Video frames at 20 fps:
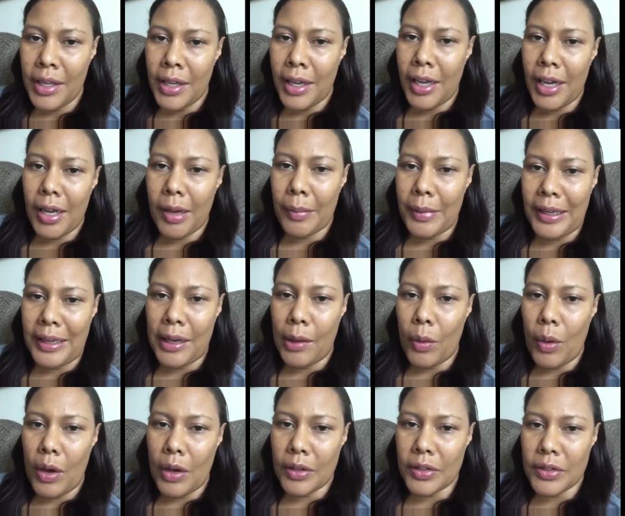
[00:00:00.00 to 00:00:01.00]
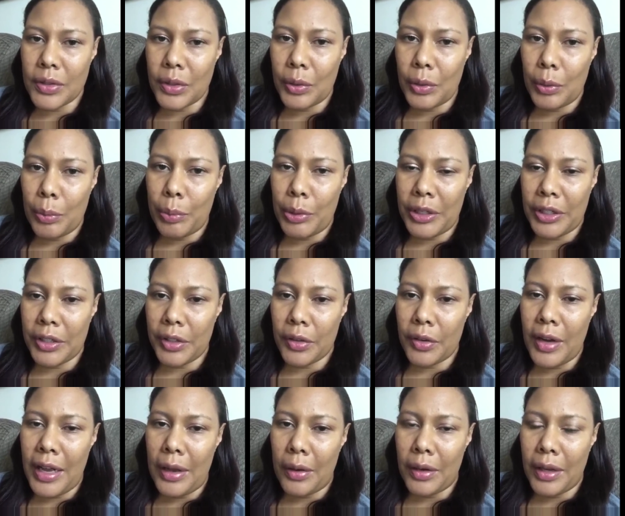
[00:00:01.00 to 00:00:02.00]
and I will also put a little
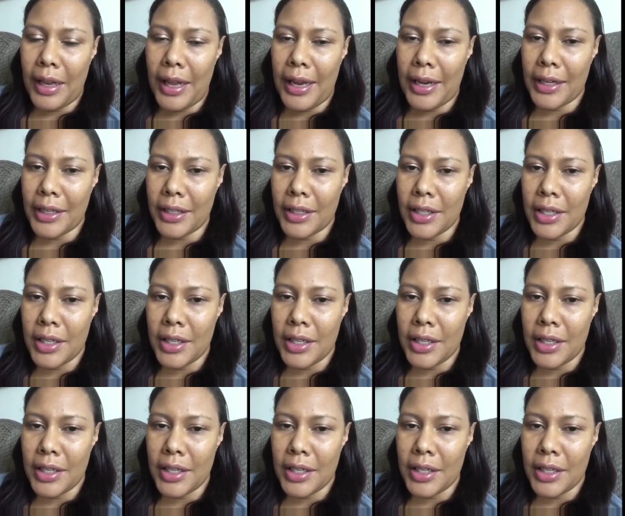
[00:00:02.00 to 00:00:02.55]
outline